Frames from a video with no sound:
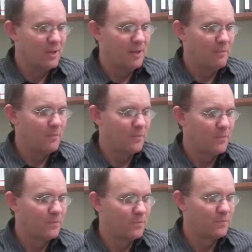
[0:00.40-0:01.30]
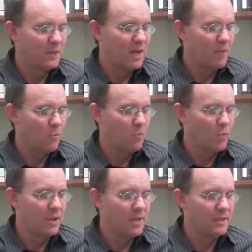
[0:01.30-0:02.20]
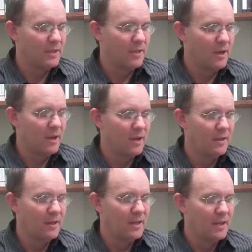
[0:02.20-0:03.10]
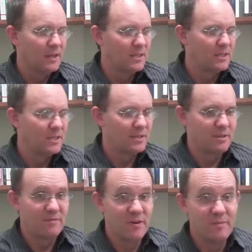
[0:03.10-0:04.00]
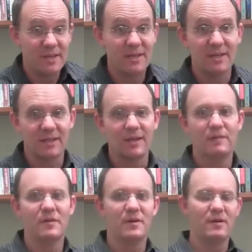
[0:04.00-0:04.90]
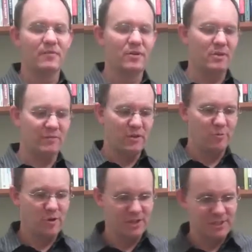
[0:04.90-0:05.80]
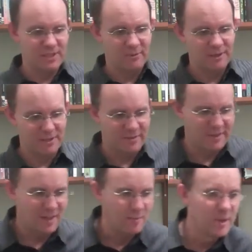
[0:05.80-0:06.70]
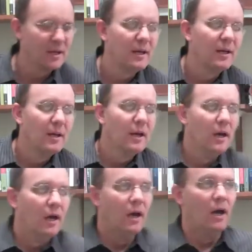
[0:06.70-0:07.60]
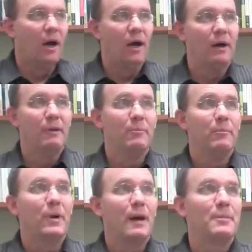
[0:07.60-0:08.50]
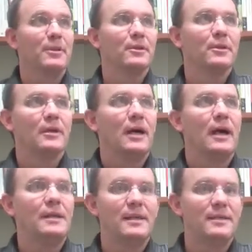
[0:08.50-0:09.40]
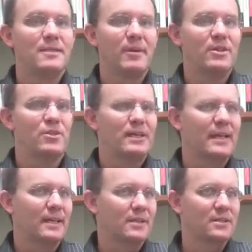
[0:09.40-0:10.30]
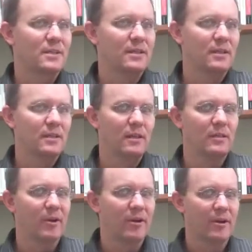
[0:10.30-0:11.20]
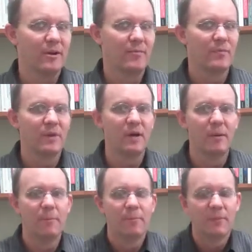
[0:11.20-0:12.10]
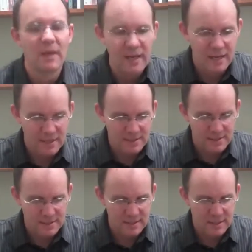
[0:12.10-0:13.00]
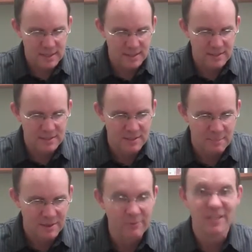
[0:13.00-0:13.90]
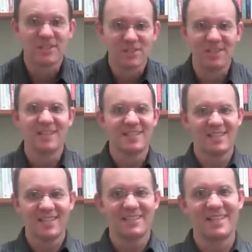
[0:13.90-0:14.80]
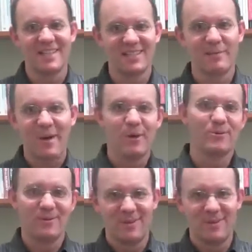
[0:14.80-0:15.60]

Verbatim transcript: um, I'm working on just at the very beginning of a, of a, of a new project I want to develop on popular ideas about genetics in, in America. Um, and it's, I mean, it relates to science in the sense that it's about